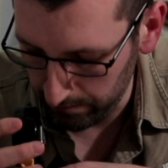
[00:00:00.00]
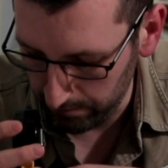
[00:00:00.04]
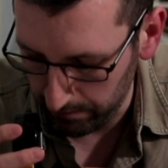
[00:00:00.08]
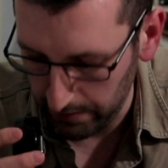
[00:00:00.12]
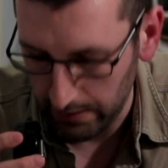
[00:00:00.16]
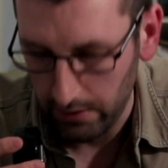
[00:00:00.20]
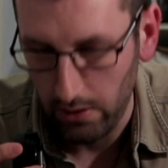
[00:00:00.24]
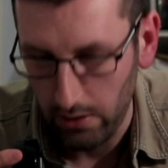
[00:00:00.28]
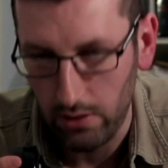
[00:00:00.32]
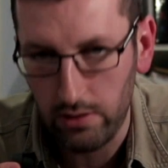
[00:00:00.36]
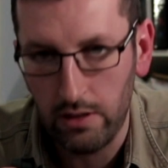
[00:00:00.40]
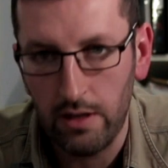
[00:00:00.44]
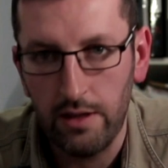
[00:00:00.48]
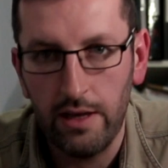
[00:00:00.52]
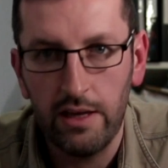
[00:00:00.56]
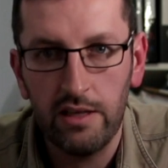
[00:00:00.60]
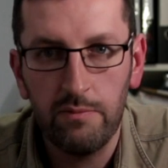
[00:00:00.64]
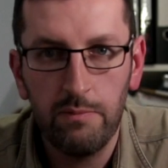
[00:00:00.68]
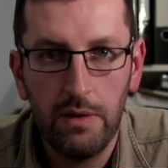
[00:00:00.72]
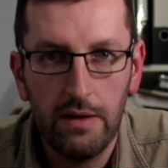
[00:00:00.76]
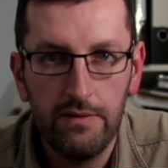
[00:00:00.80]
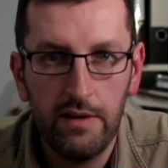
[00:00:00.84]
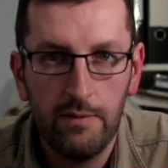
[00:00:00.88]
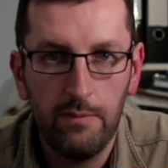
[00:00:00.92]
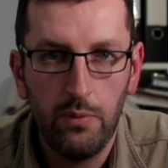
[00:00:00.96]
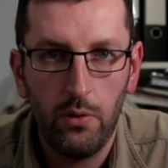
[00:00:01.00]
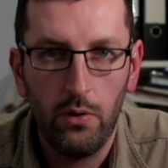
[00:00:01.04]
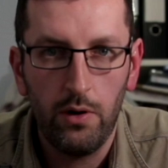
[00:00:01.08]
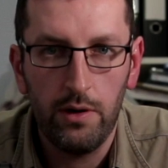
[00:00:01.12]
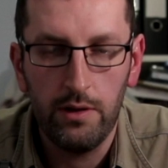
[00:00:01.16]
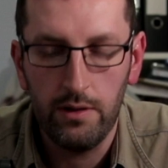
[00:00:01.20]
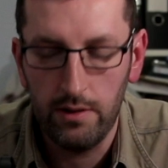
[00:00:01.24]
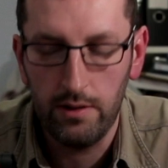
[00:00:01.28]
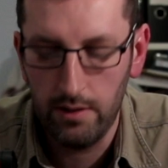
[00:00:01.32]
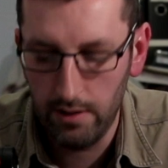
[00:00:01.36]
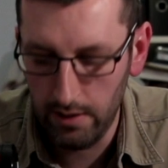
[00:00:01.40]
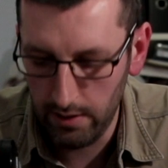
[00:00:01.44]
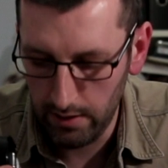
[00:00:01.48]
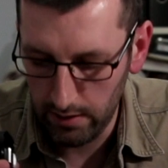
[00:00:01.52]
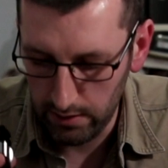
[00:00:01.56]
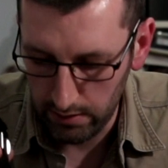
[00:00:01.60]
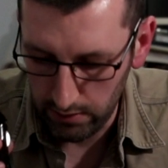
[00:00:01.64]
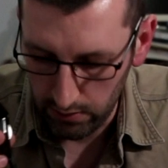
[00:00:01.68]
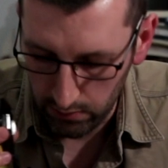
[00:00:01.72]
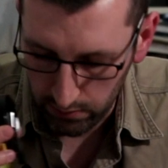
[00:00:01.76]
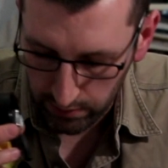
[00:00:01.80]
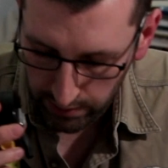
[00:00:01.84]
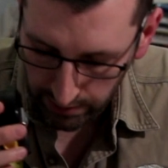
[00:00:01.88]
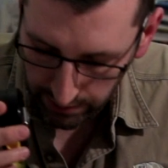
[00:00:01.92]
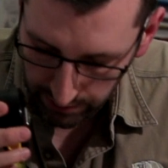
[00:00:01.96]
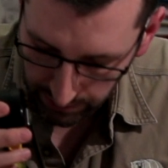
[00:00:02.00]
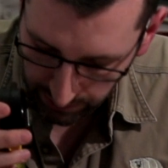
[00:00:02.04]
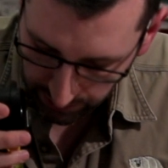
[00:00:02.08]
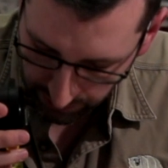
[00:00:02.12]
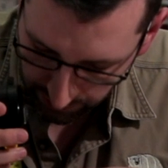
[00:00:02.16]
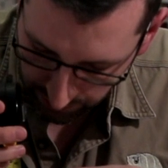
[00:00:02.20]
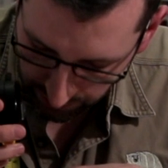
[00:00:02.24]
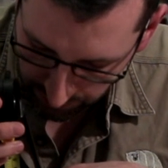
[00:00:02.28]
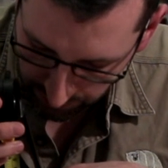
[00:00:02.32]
because of this pivot point. You'll get